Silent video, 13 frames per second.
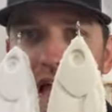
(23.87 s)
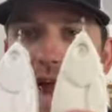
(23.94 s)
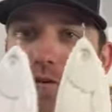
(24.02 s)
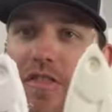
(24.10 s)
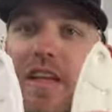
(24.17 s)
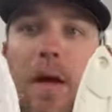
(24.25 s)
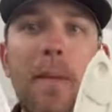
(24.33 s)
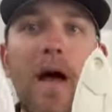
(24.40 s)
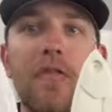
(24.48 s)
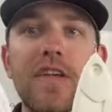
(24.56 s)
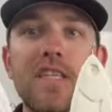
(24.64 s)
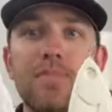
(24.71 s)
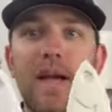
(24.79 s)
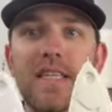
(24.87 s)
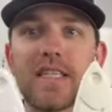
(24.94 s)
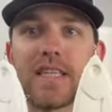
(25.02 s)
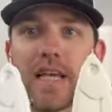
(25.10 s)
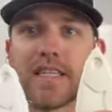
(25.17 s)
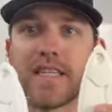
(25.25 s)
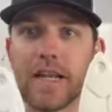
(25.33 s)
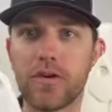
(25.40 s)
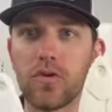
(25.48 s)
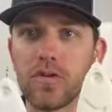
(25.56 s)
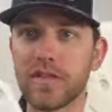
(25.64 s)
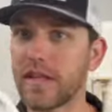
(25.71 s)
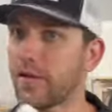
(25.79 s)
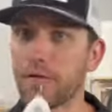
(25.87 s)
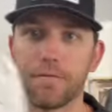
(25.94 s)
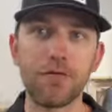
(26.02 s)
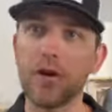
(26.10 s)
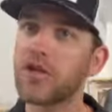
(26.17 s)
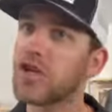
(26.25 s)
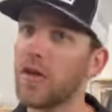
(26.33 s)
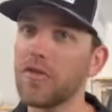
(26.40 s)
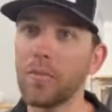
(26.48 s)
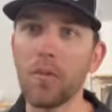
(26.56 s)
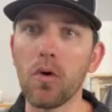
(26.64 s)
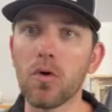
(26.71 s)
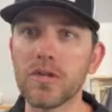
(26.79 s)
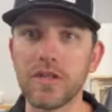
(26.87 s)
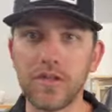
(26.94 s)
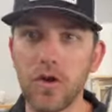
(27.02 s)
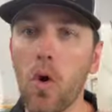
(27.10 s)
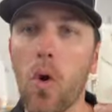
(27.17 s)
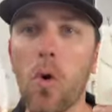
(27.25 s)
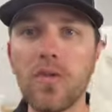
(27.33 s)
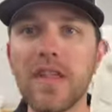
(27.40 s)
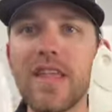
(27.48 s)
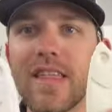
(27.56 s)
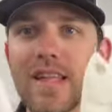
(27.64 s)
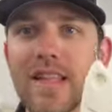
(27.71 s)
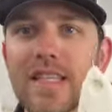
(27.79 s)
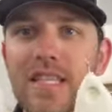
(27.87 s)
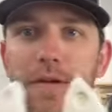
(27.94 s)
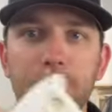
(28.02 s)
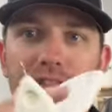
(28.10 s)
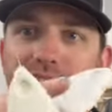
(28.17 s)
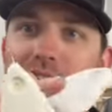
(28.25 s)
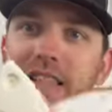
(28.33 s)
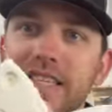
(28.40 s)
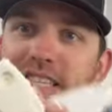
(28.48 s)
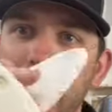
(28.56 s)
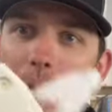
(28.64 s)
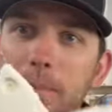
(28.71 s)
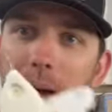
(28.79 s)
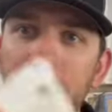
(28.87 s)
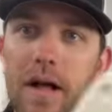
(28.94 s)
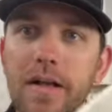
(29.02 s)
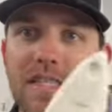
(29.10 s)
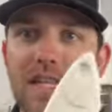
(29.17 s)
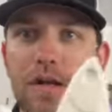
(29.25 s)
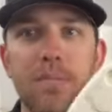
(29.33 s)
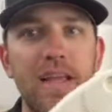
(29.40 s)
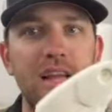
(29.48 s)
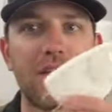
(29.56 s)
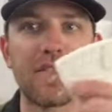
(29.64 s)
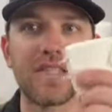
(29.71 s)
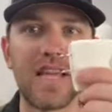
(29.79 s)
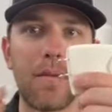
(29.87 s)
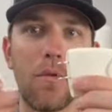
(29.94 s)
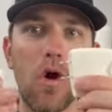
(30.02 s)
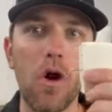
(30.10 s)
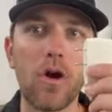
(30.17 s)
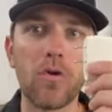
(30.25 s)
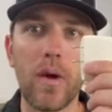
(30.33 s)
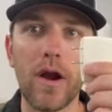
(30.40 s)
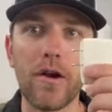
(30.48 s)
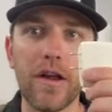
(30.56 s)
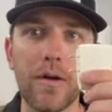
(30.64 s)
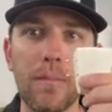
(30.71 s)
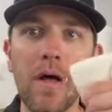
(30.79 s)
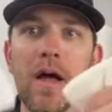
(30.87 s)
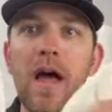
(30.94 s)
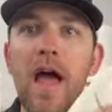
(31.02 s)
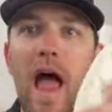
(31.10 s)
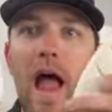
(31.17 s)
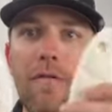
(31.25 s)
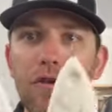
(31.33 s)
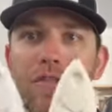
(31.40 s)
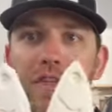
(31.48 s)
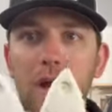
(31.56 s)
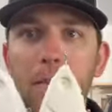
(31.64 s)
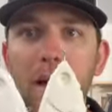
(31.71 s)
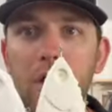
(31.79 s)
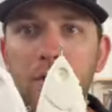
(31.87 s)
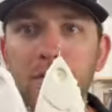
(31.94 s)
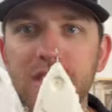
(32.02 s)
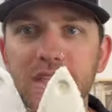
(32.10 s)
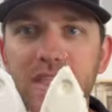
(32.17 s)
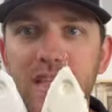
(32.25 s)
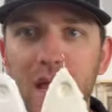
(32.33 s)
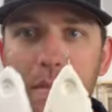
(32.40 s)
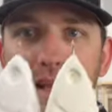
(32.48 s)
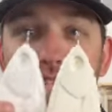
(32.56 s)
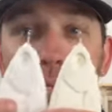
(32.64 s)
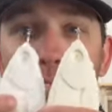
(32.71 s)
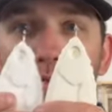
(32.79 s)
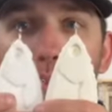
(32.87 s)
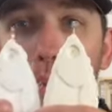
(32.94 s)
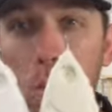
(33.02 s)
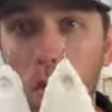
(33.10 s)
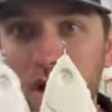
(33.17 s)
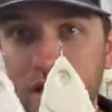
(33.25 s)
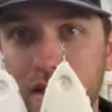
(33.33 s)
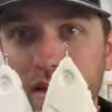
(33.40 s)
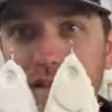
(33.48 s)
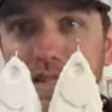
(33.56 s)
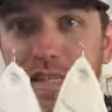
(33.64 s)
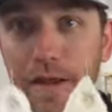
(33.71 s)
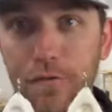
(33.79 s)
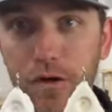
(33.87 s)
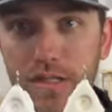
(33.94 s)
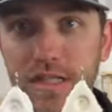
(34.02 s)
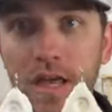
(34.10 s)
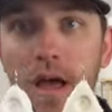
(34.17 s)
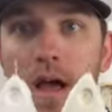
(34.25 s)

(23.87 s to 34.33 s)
Everything about these baits is identical. They're fresh out the mold. The only thing that's different, they got the same ballast in them, they got the same hardware in them. Everything about them is the same except for one difference.